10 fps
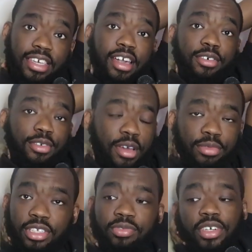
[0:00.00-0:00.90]
I don't know.
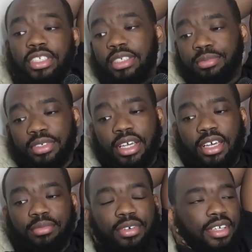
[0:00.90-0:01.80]
I'm just a very simple
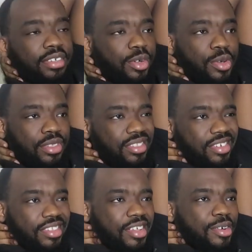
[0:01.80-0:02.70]
guy. But going to
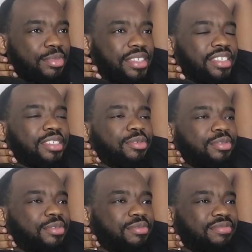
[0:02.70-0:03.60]
the club and just
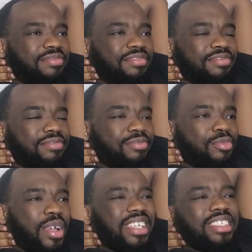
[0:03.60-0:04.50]

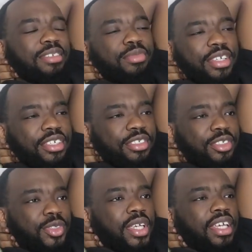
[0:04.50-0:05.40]
wasting money
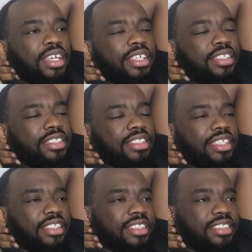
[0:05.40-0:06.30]
on drinks
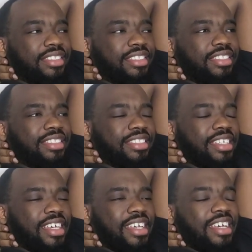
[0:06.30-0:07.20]
and
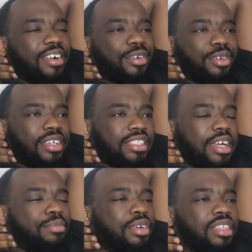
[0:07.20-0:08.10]
just, I don't know, because
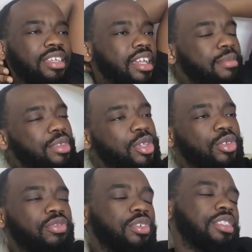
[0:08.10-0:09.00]
that money can be
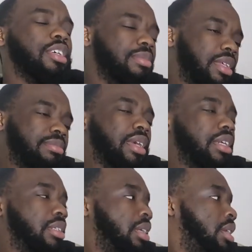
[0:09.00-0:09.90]
used for something
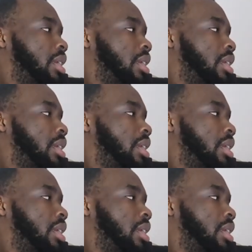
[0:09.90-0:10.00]
better.